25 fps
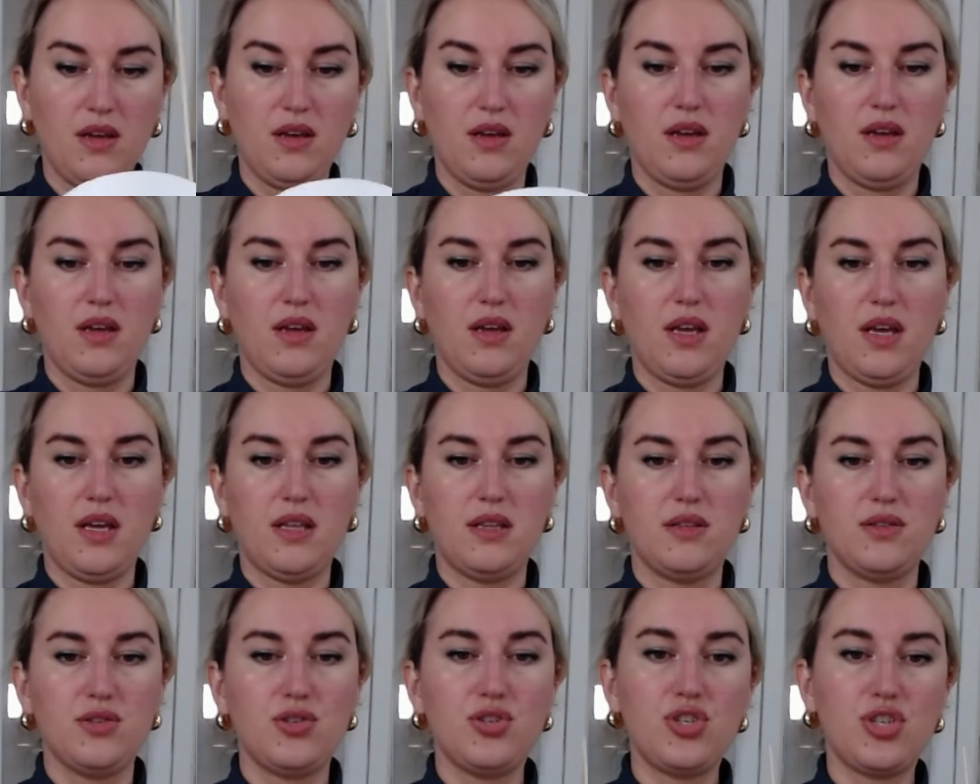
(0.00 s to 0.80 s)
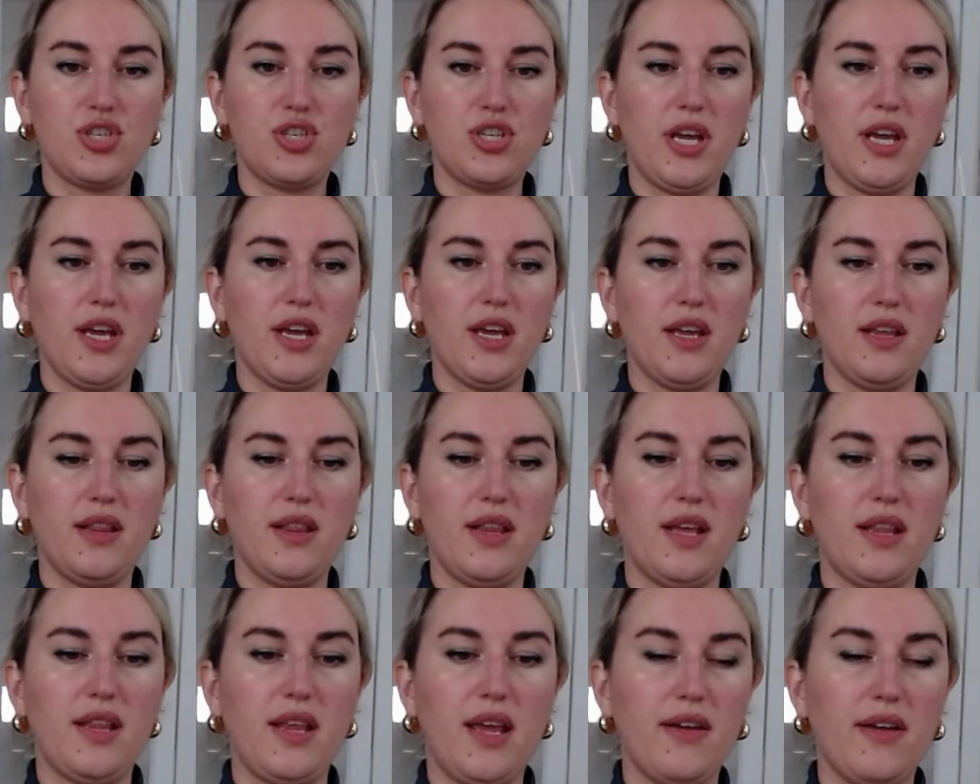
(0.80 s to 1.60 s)
again, checking
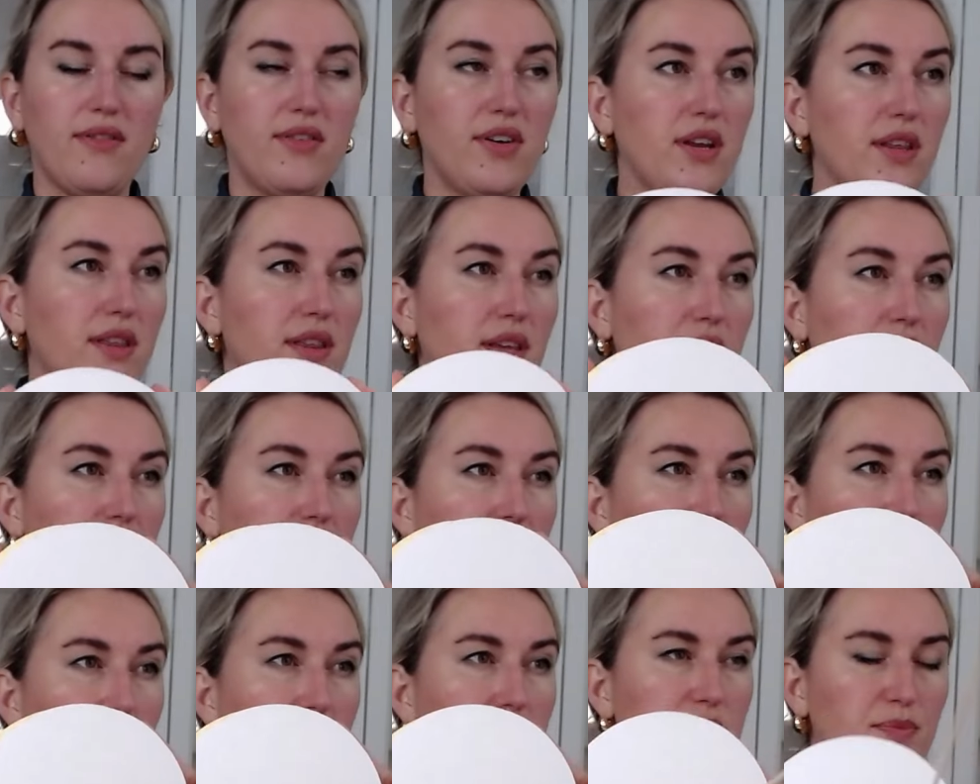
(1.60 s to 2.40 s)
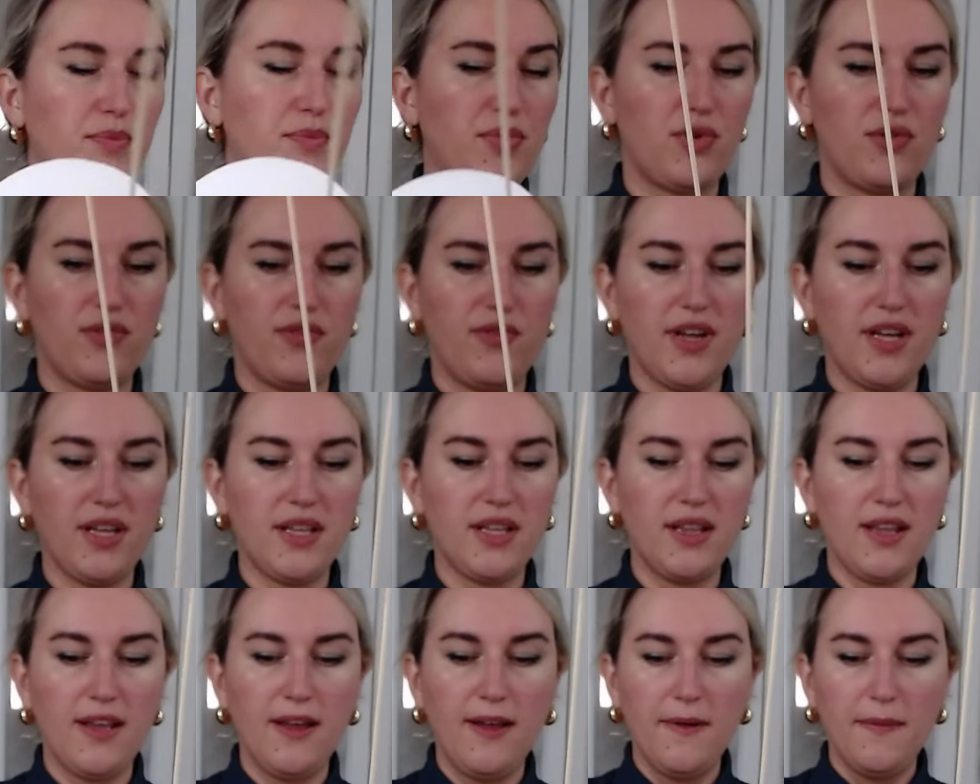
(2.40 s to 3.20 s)
that everything is
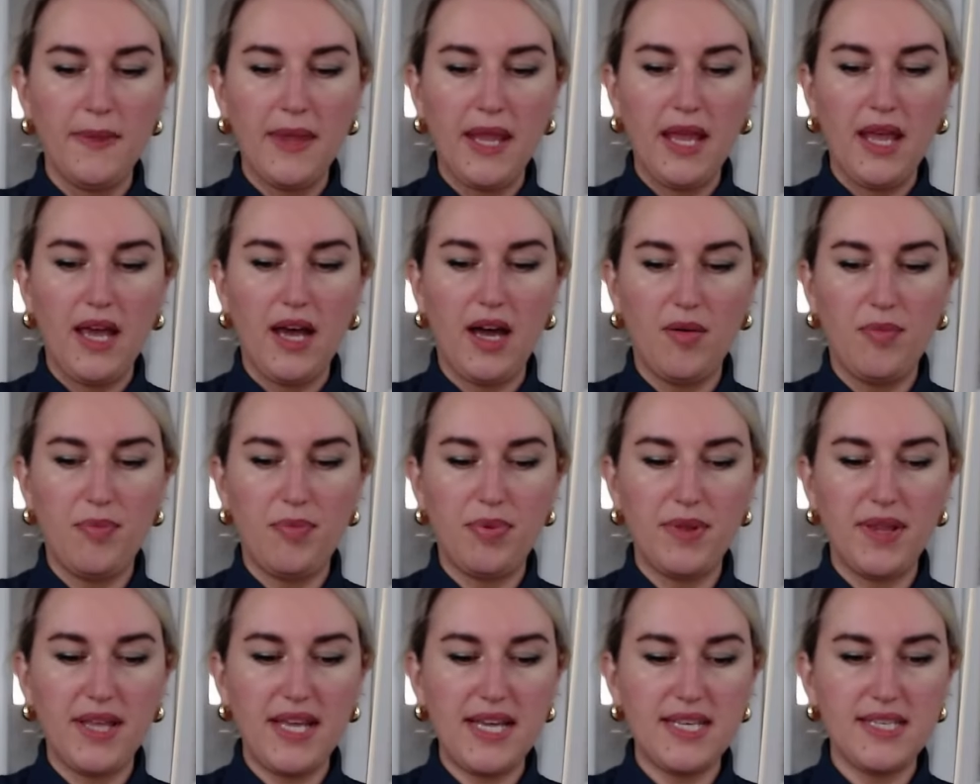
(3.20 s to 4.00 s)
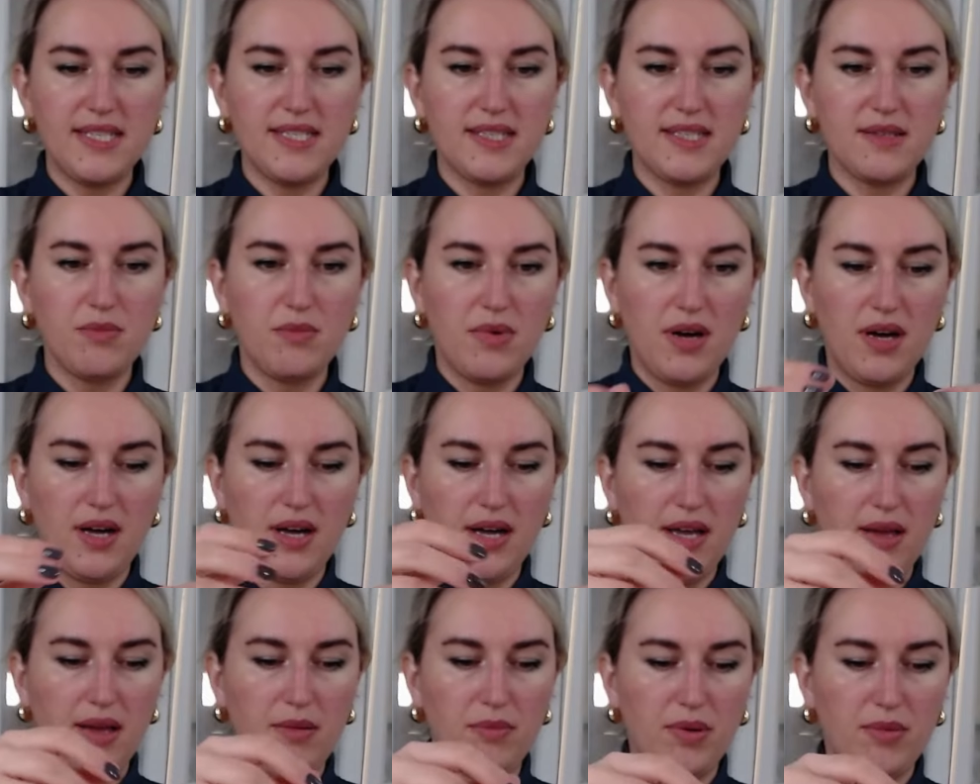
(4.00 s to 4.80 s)
perfect. I place
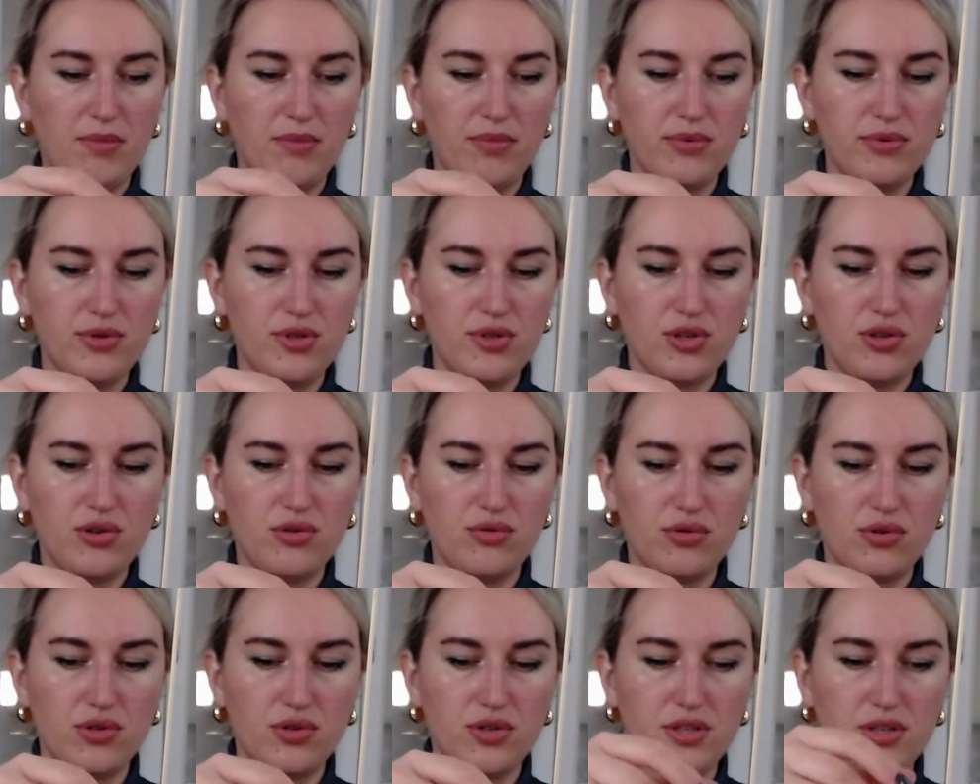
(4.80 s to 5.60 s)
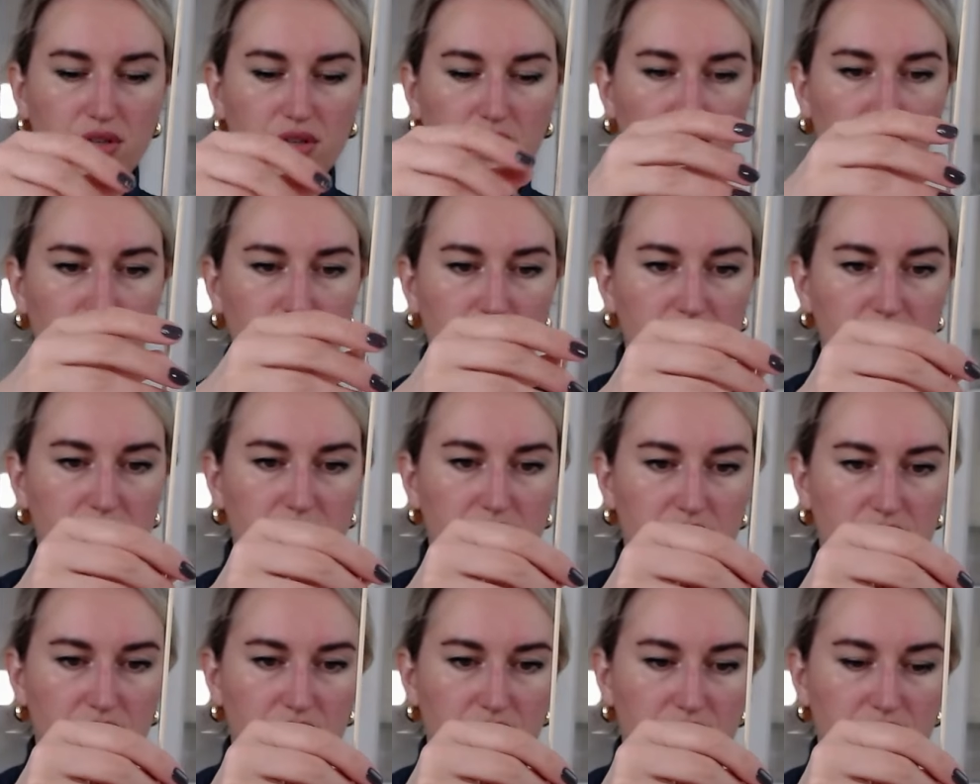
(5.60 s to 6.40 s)
my bamboo skewers
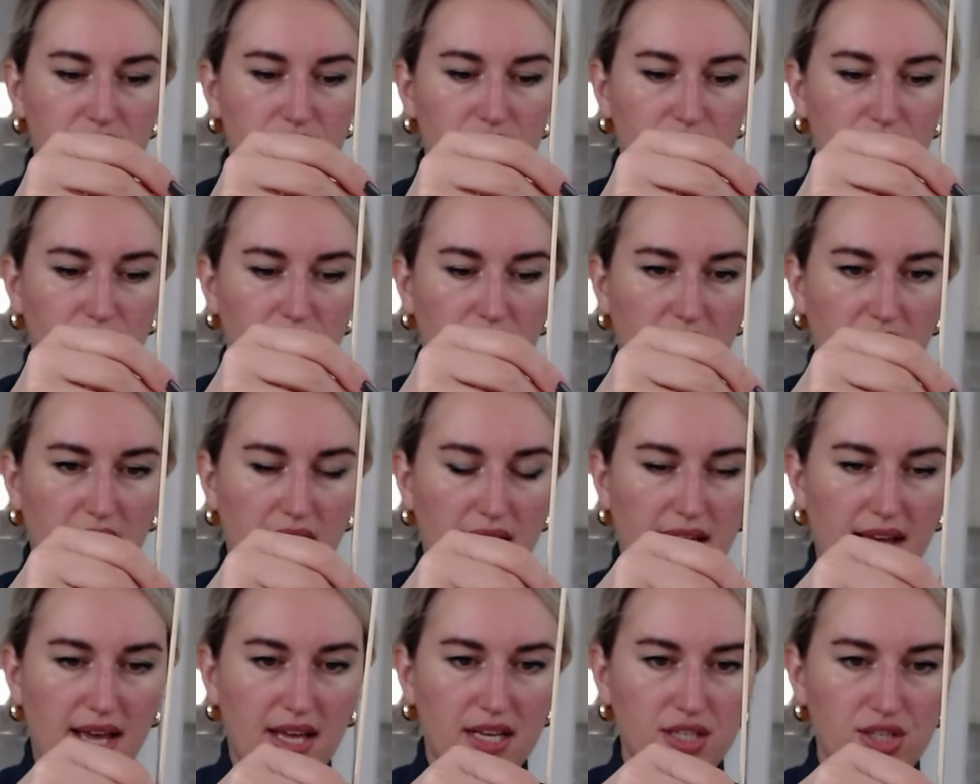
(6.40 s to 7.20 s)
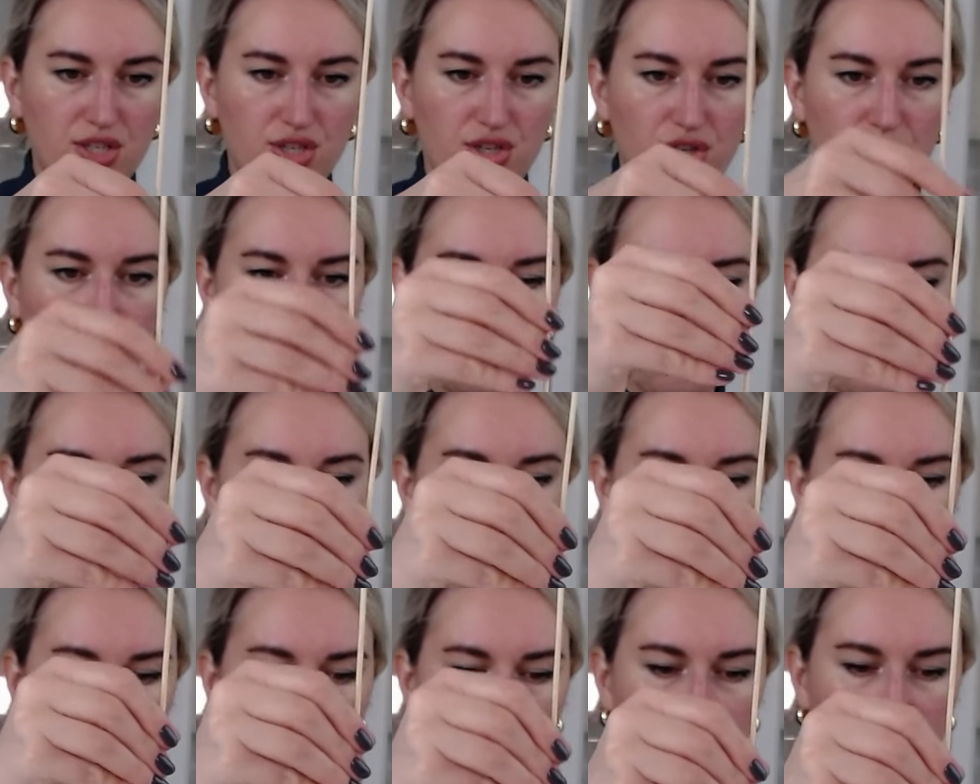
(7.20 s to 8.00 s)
closer to the edge on
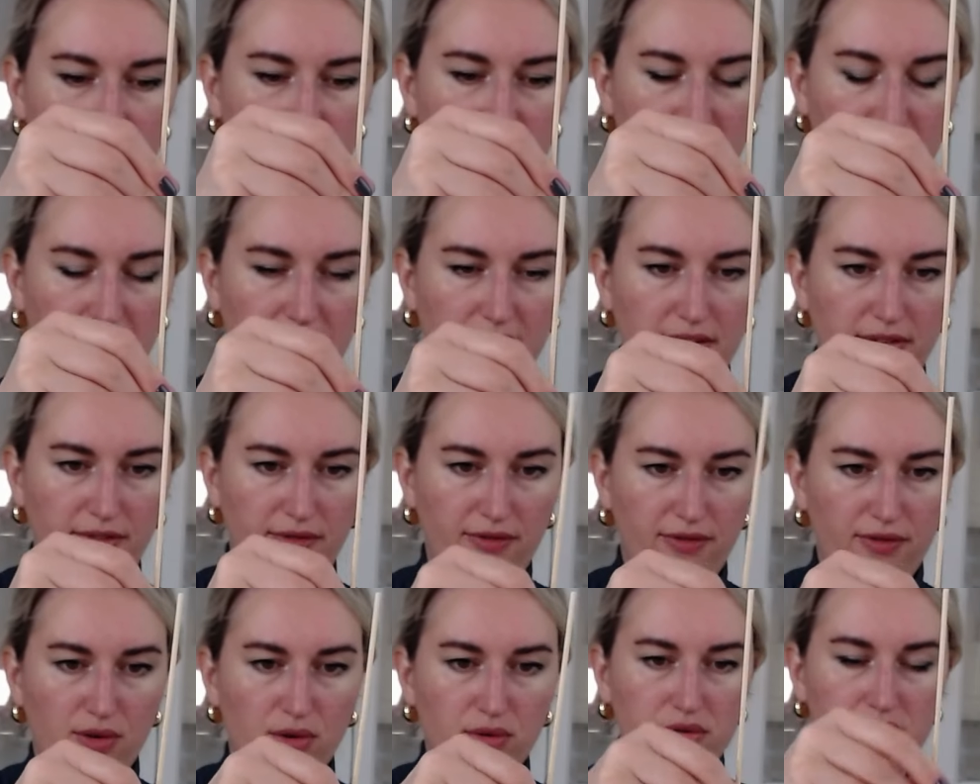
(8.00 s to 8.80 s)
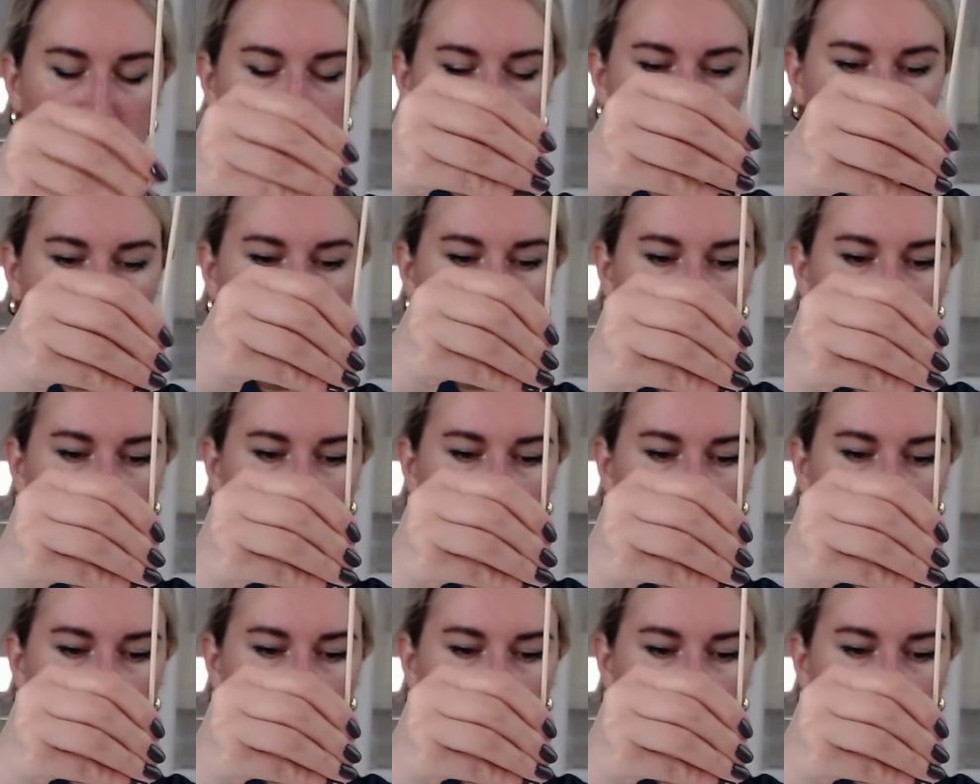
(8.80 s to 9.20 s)
one side first,